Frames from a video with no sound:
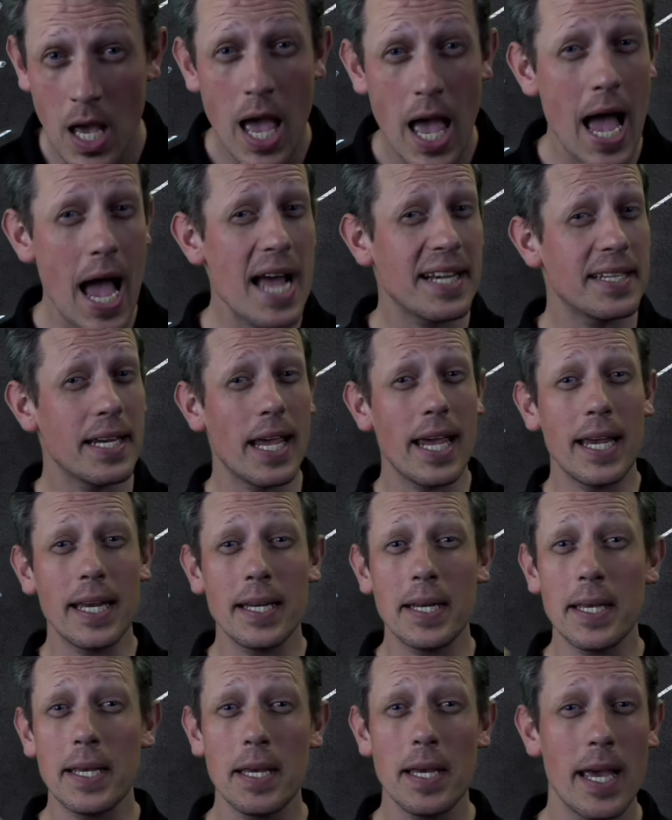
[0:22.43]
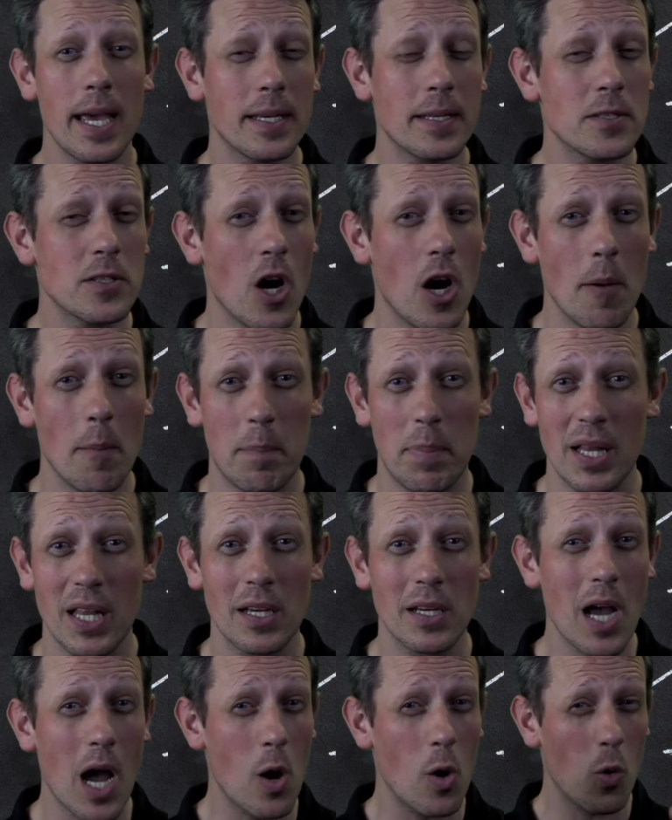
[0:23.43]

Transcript: at any example and go,